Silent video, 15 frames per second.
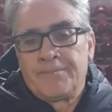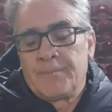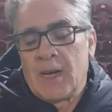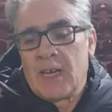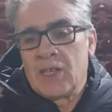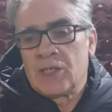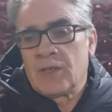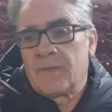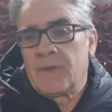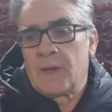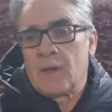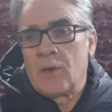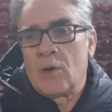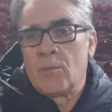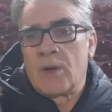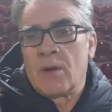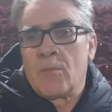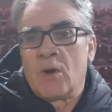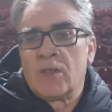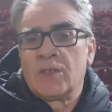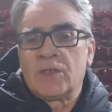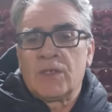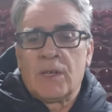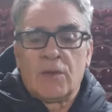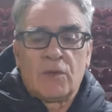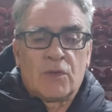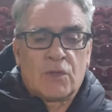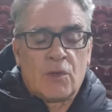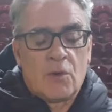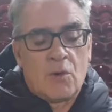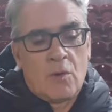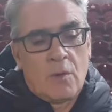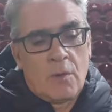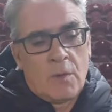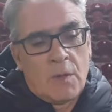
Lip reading: manager for a number of months now, so